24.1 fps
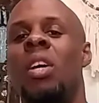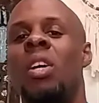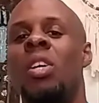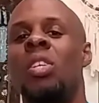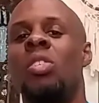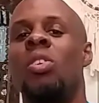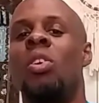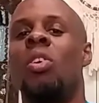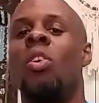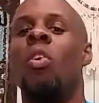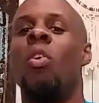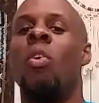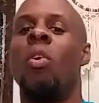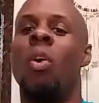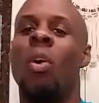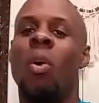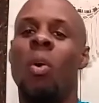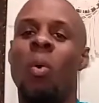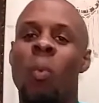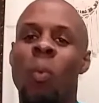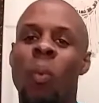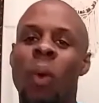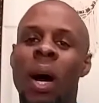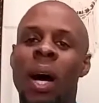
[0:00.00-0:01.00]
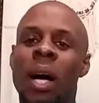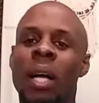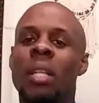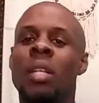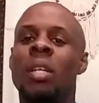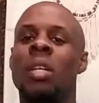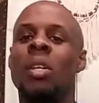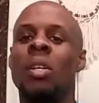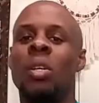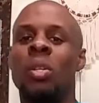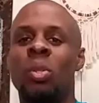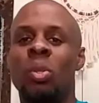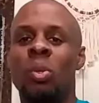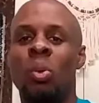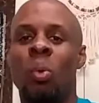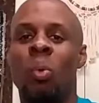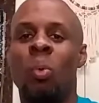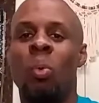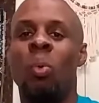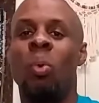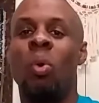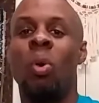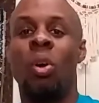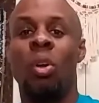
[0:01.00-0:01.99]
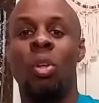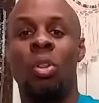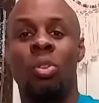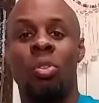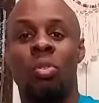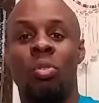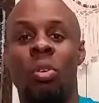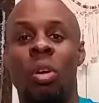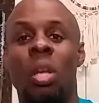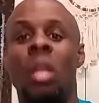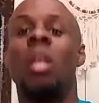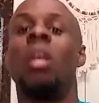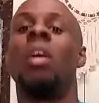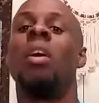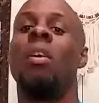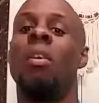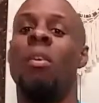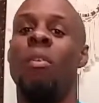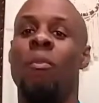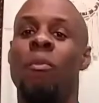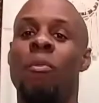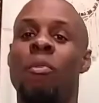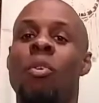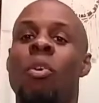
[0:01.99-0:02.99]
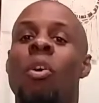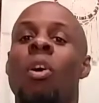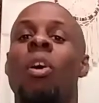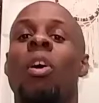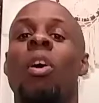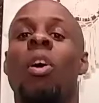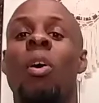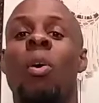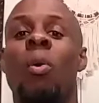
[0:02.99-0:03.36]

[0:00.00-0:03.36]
So you go 1, 2, 3, 4.